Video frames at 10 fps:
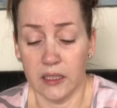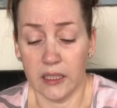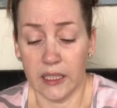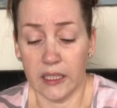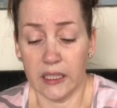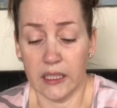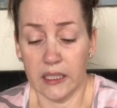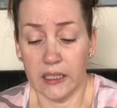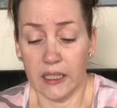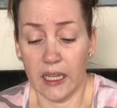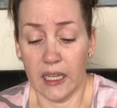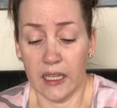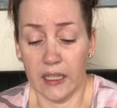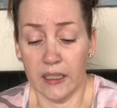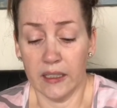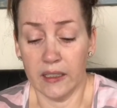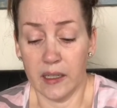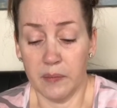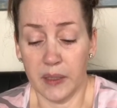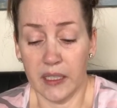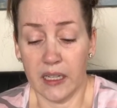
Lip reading: I need a big